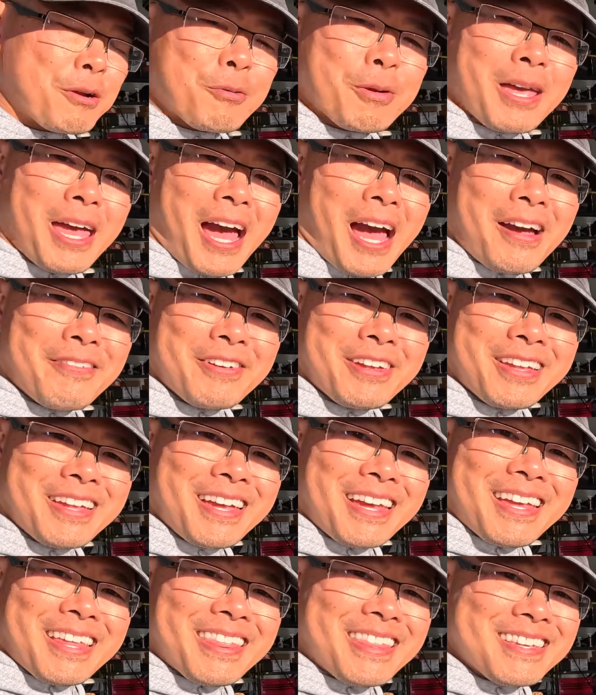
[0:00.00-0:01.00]
we have it.
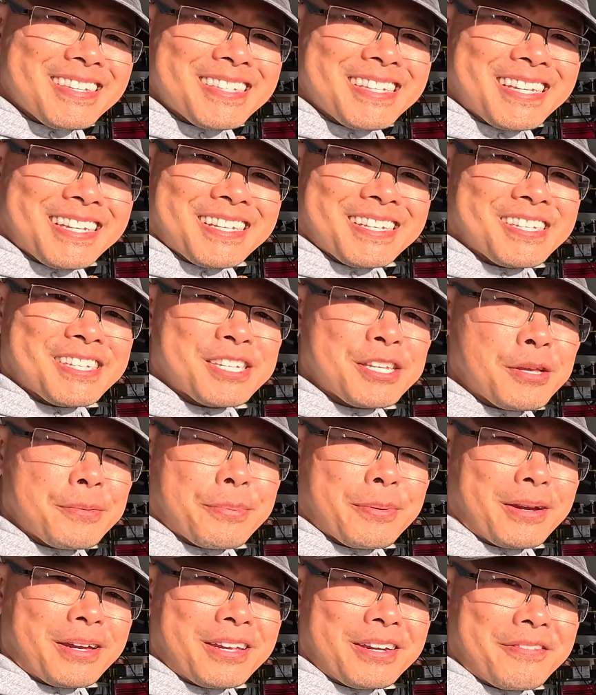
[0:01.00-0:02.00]
This thing is
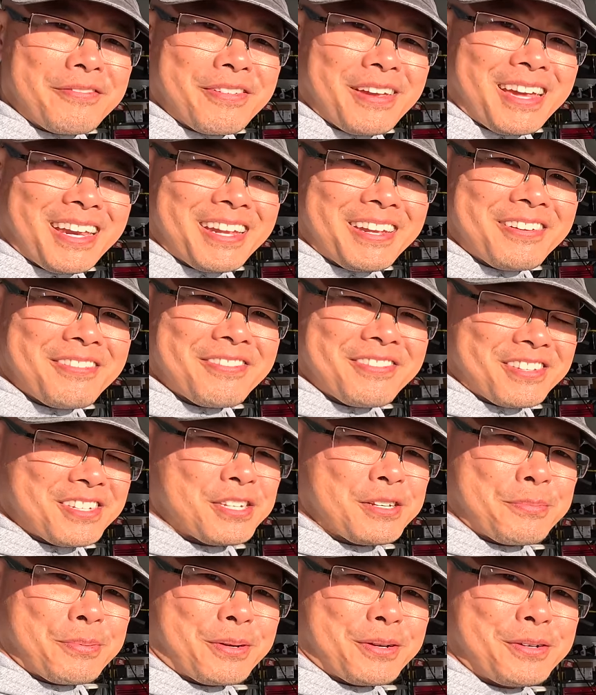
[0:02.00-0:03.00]
super innovative,
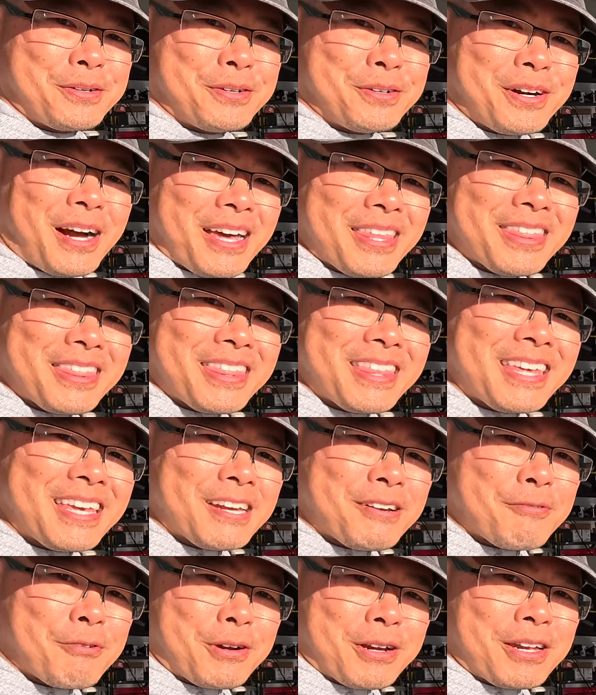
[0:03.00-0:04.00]
super cool. I
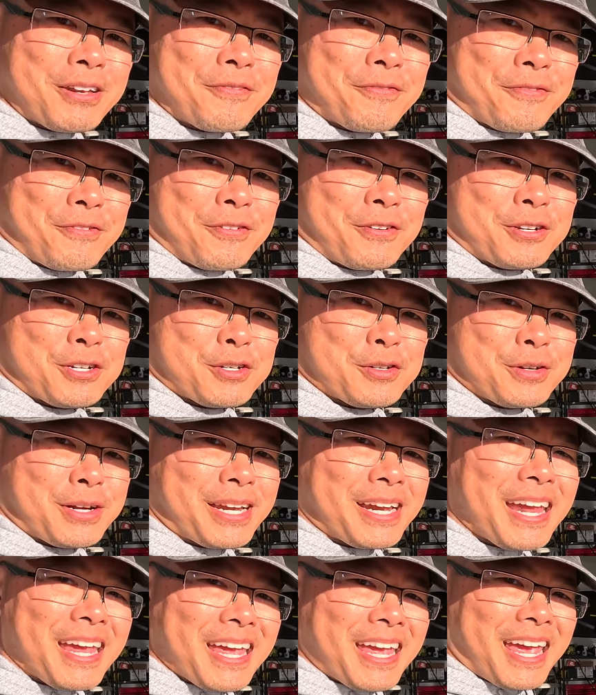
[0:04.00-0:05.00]
think we're in for a
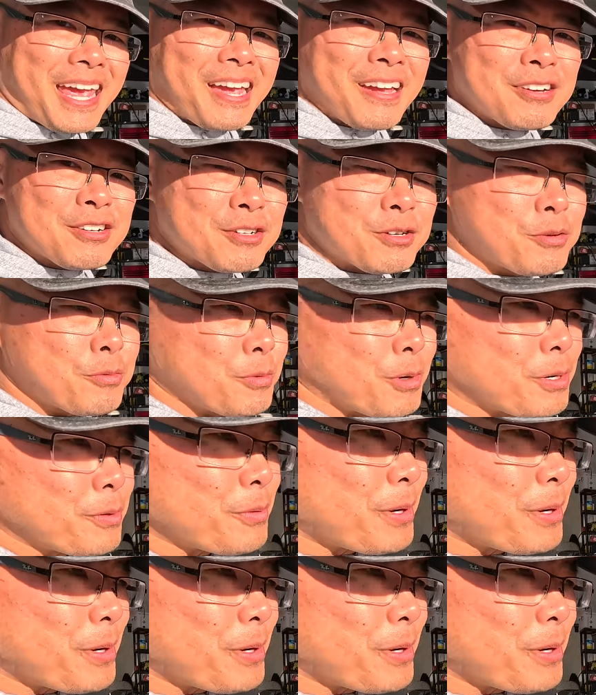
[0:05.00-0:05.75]
treat. Andrew, what do